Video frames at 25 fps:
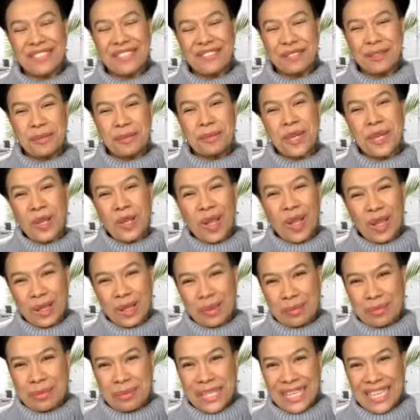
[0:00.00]
from
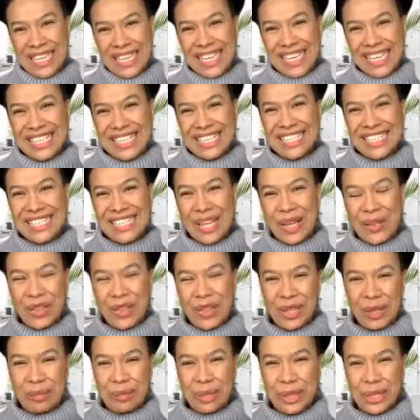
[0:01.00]
Colombia,
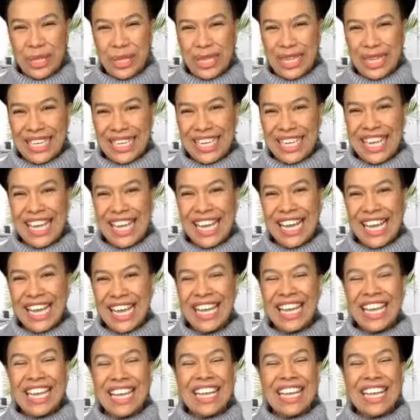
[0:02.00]
South America,